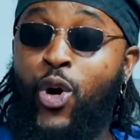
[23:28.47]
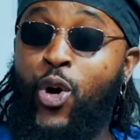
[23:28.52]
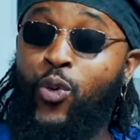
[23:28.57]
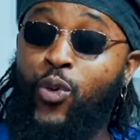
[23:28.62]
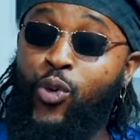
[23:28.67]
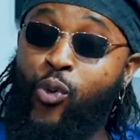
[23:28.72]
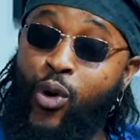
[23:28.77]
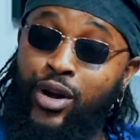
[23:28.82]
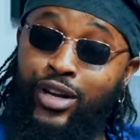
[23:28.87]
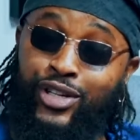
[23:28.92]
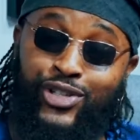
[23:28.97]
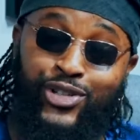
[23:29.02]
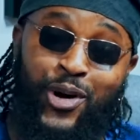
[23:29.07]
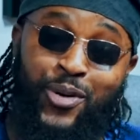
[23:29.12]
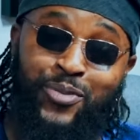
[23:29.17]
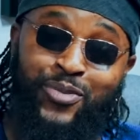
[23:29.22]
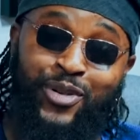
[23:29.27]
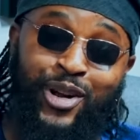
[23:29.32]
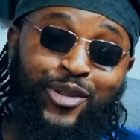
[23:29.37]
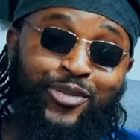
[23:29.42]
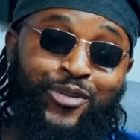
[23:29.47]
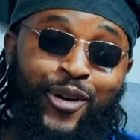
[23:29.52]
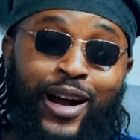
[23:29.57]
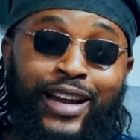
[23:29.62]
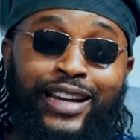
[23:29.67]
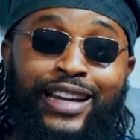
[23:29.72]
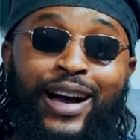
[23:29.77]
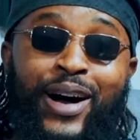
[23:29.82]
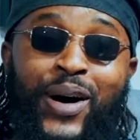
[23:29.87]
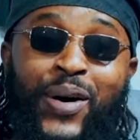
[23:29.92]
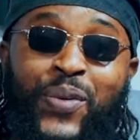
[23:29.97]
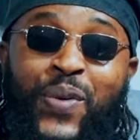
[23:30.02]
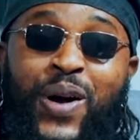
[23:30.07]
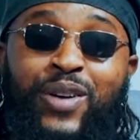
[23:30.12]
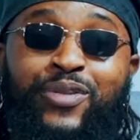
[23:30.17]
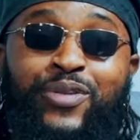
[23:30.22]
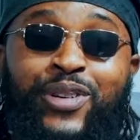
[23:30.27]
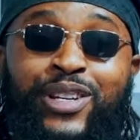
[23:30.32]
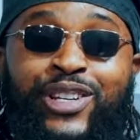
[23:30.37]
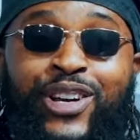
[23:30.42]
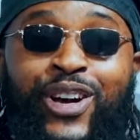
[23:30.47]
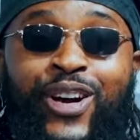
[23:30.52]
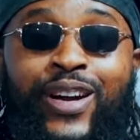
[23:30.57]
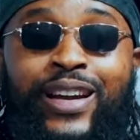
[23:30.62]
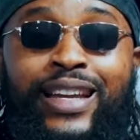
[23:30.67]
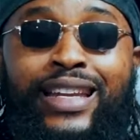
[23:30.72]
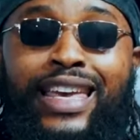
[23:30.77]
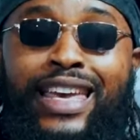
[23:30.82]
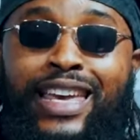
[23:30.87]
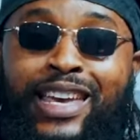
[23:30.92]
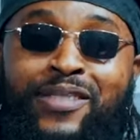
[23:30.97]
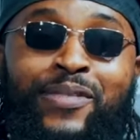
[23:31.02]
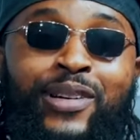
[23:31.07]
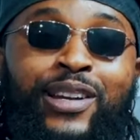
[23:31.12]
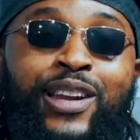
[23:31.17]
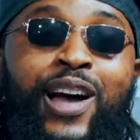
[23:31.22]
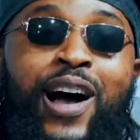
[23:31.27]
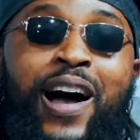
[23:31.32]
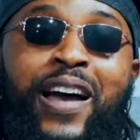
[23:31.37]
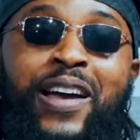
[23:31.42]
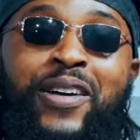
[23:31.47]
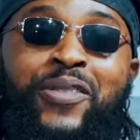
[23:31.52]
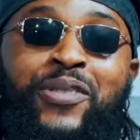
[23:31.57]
We're going to short break right now. When we return, Kim and I